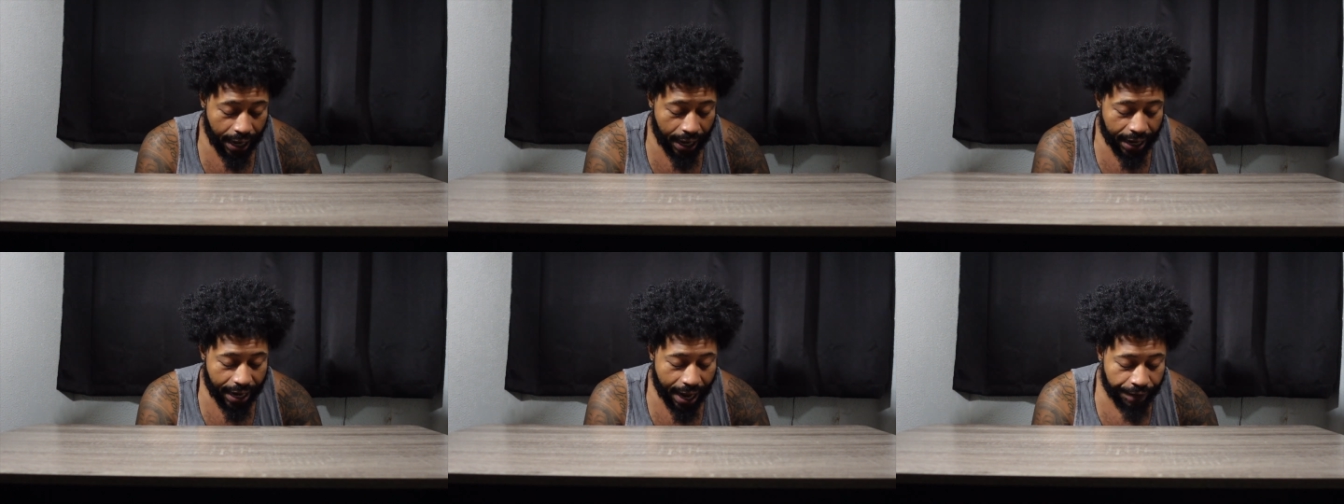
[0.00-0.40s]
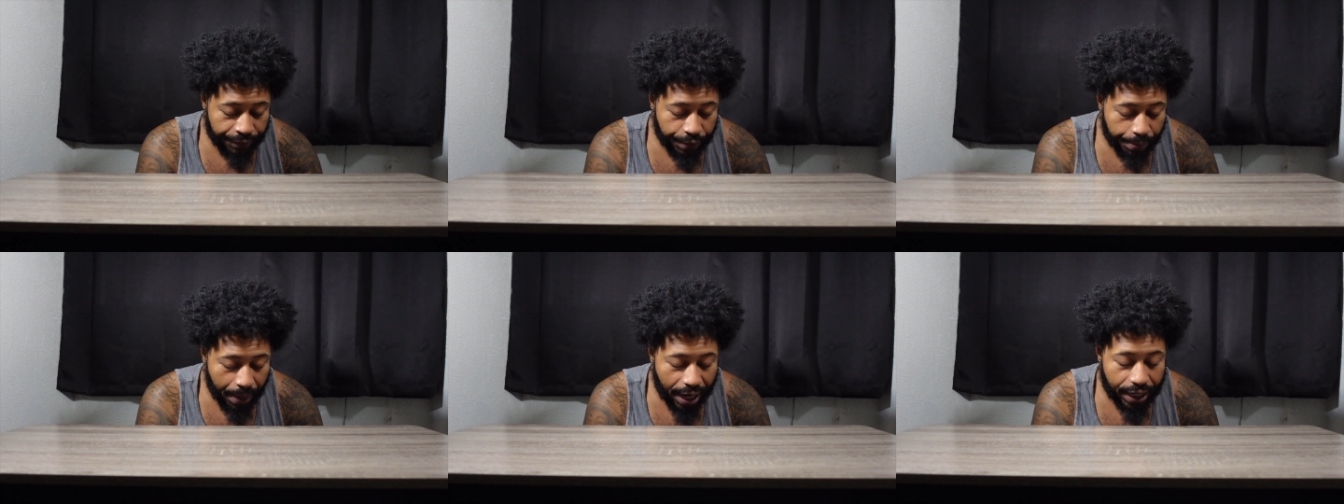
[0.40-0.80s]
And
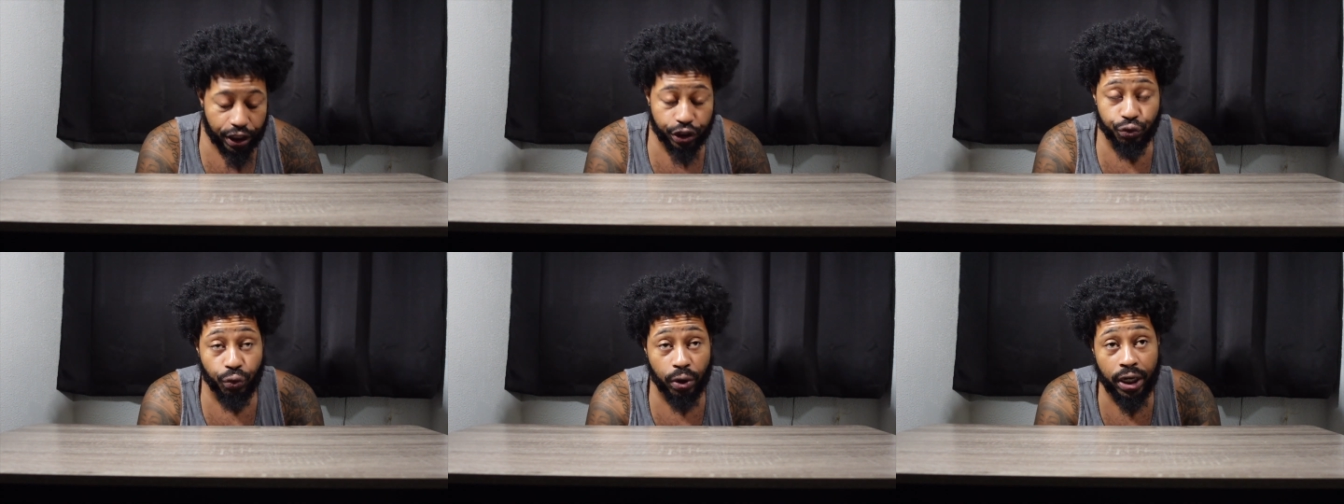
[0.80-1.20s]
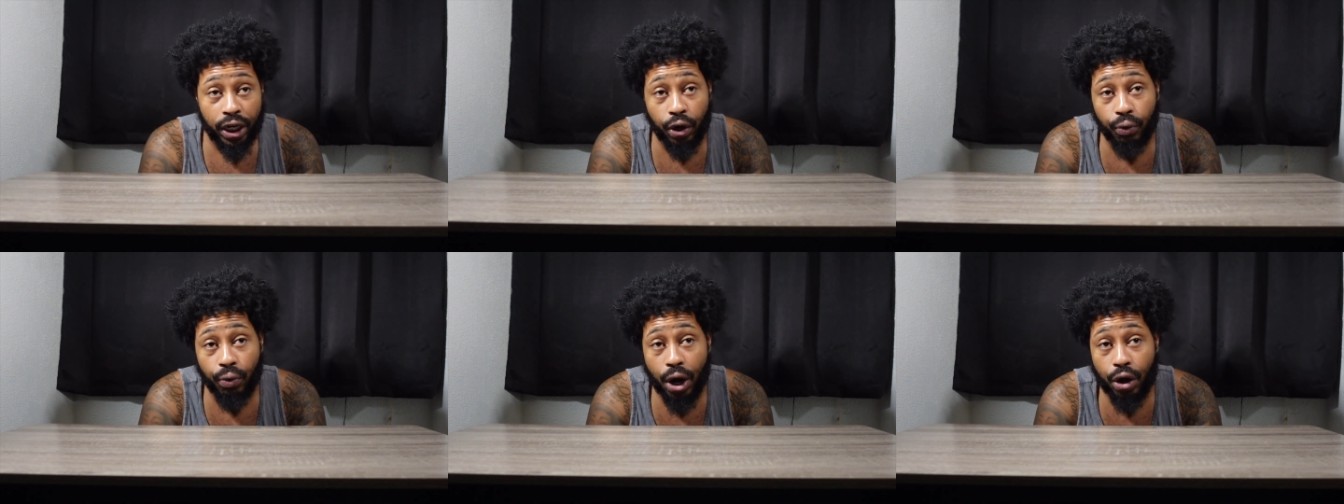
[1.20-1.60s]
everybody's
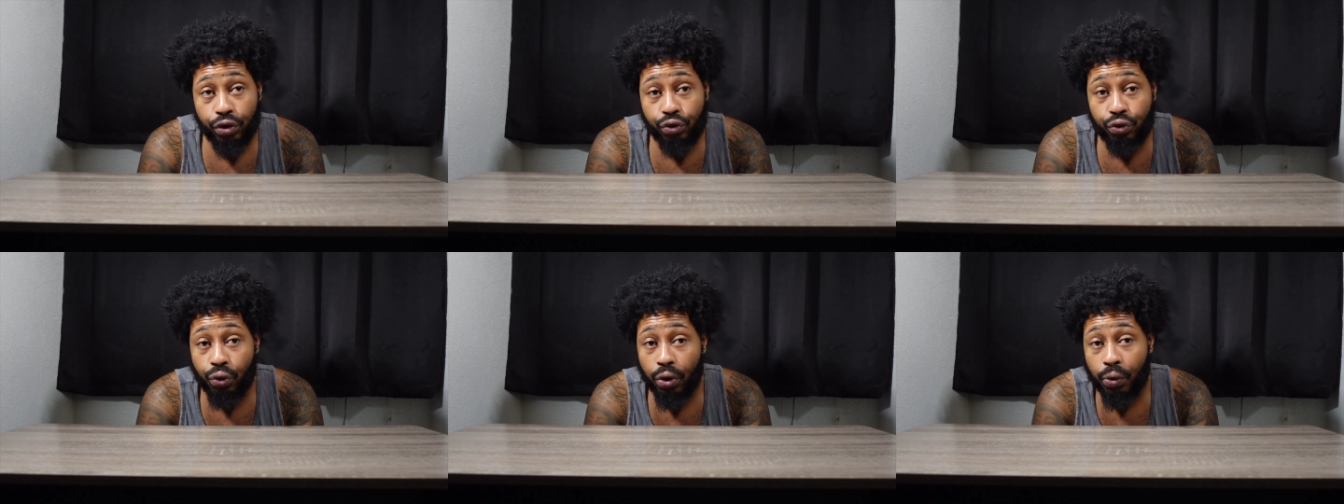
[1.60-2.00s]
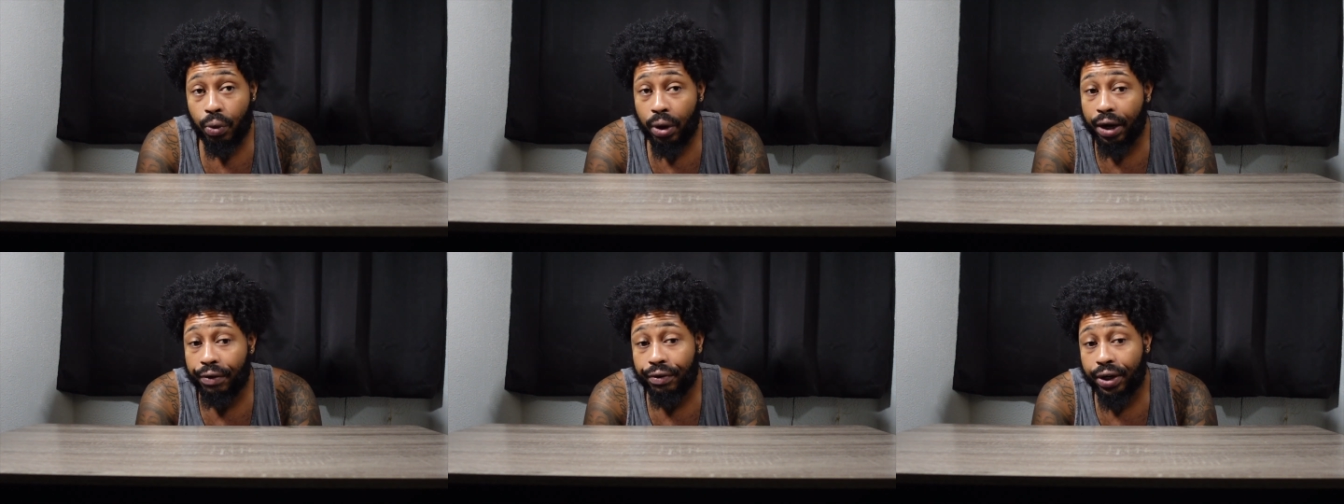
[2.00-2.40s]
running around doing
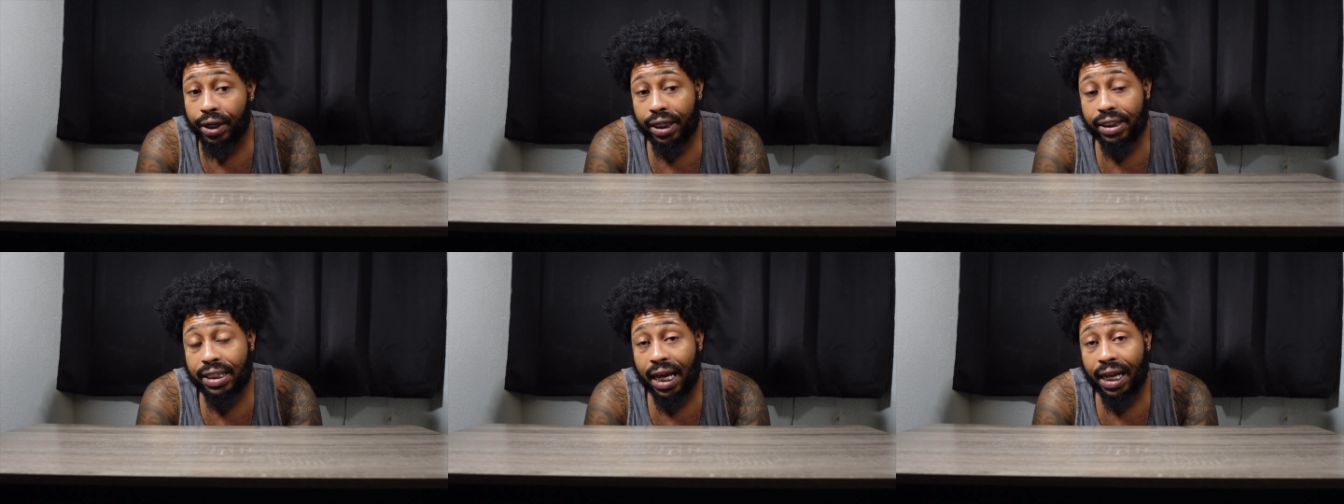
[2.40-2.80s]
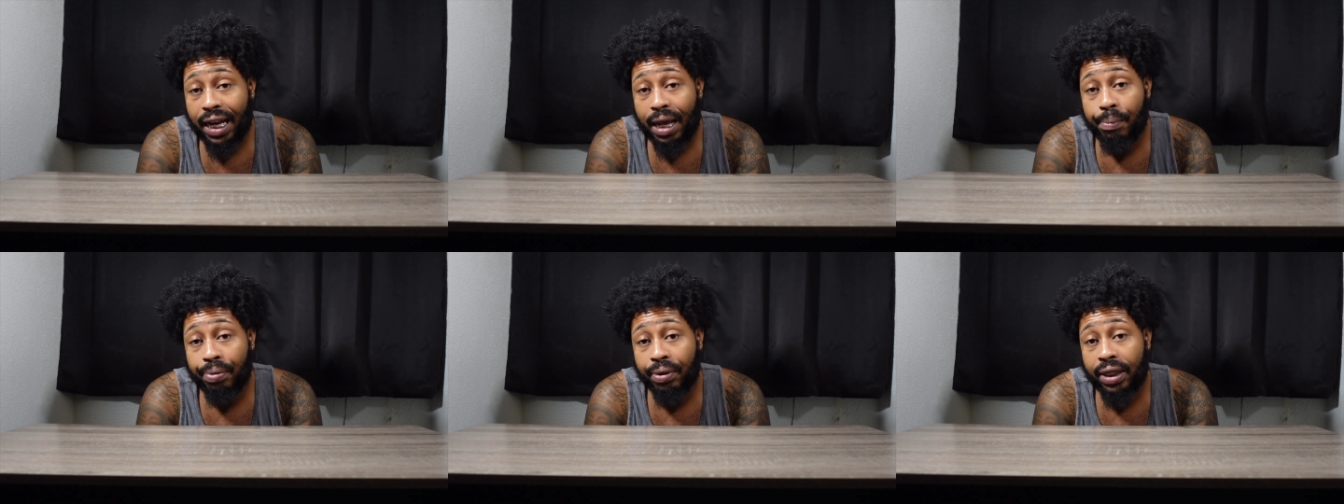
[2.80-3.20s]
whatever it is that
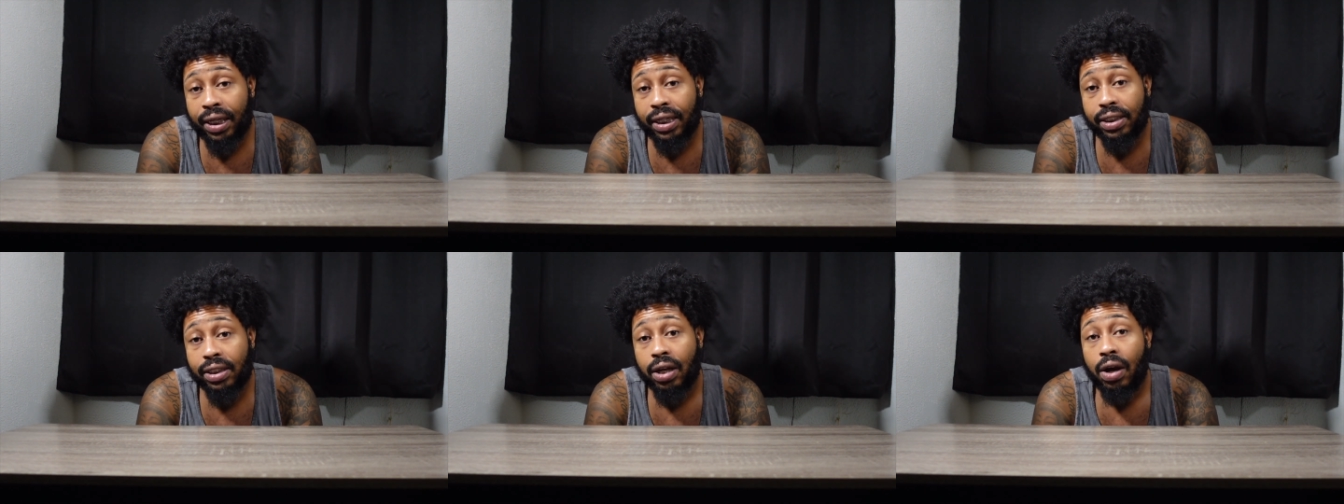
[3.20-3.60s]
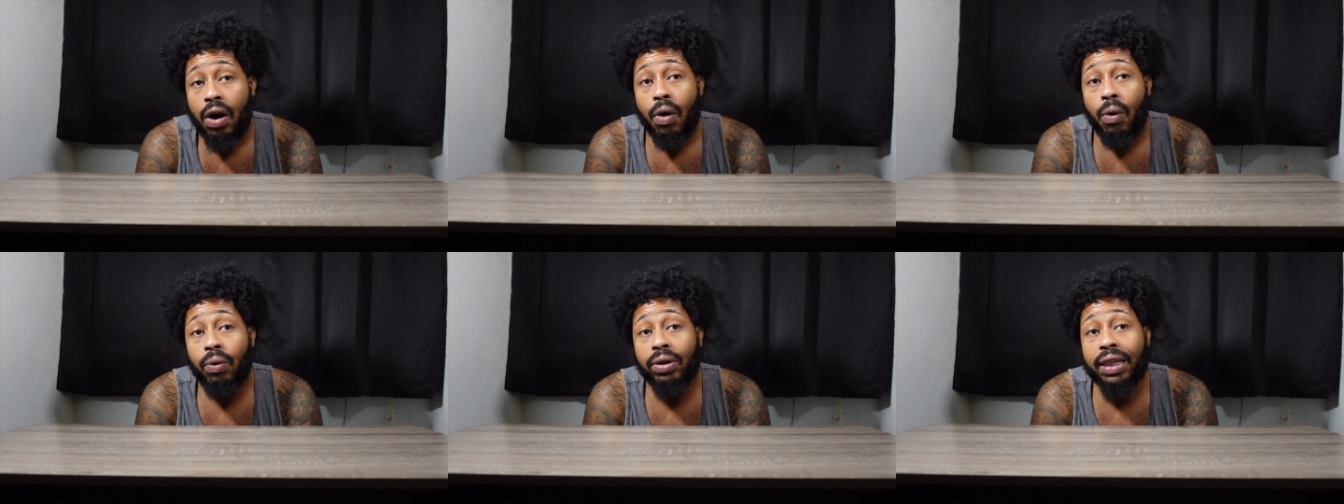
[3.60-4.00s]
they please
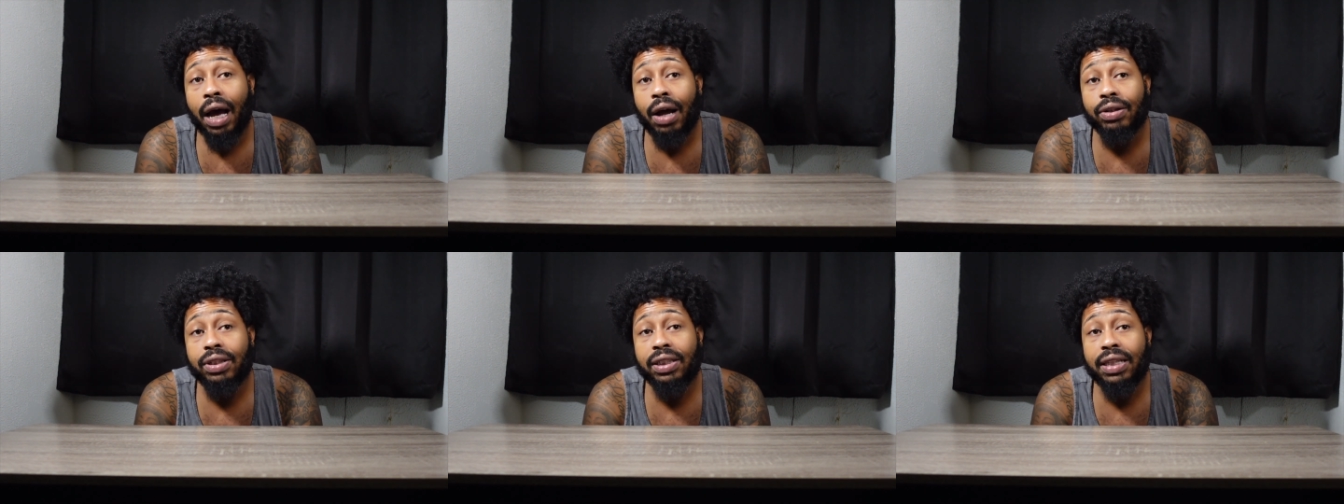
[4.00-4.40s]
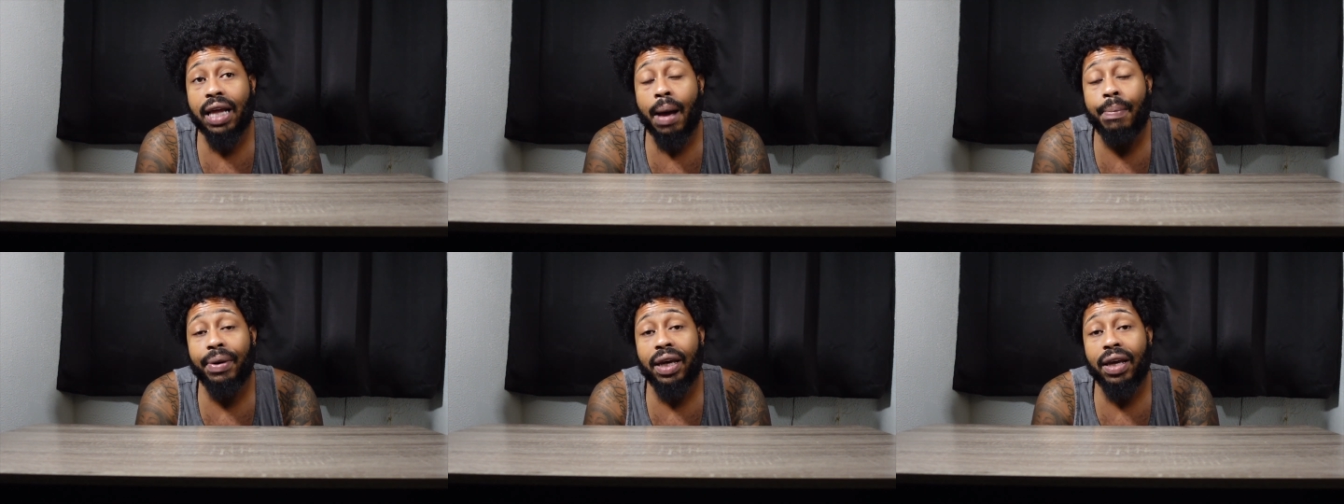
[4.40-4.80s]
without
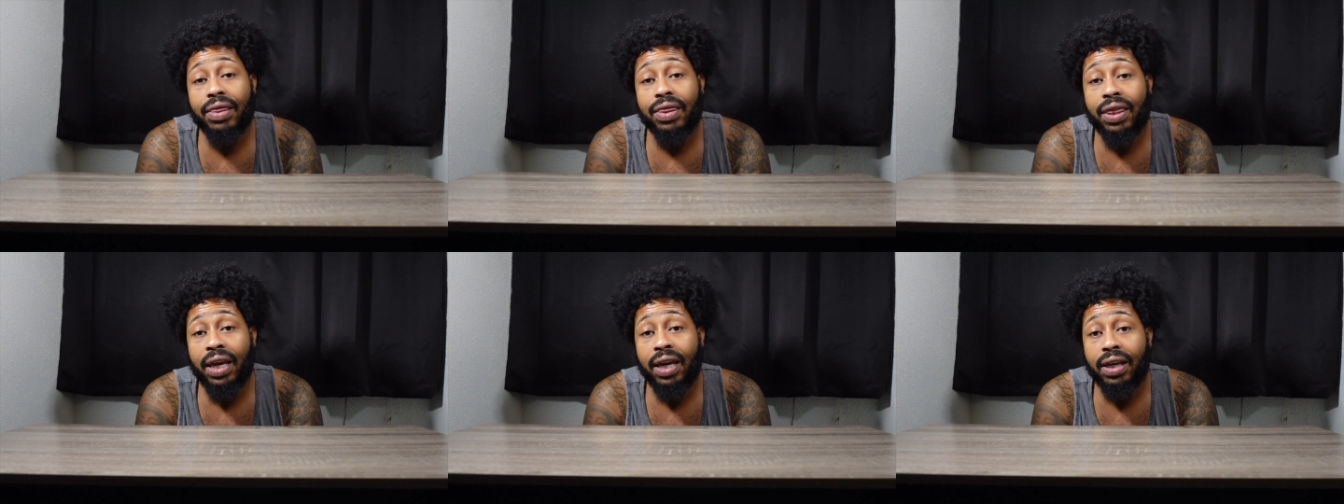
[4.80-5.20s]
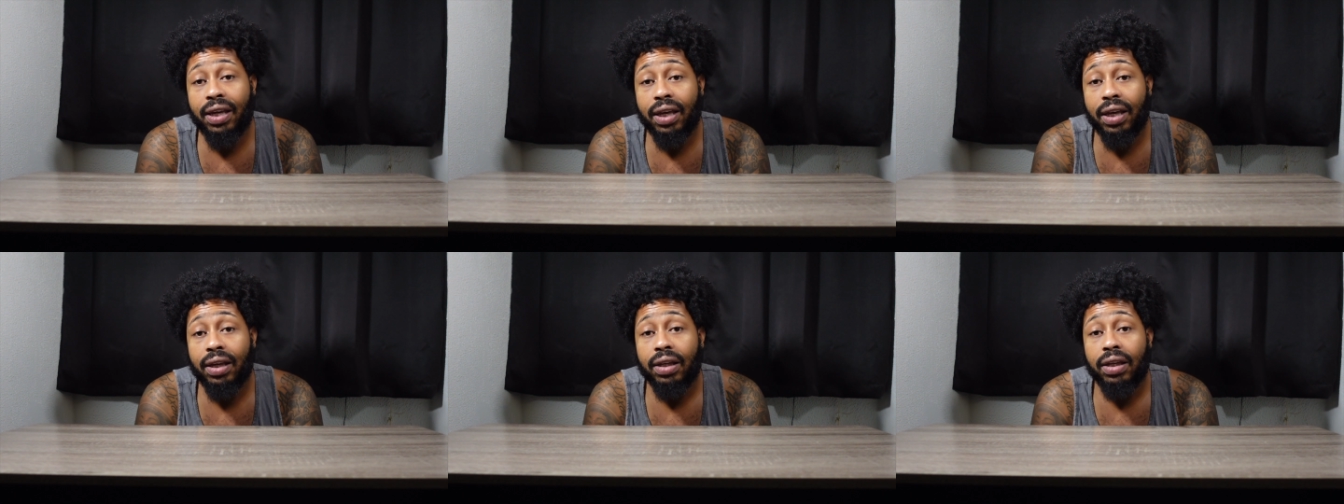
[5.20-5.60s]
stopping and thinking.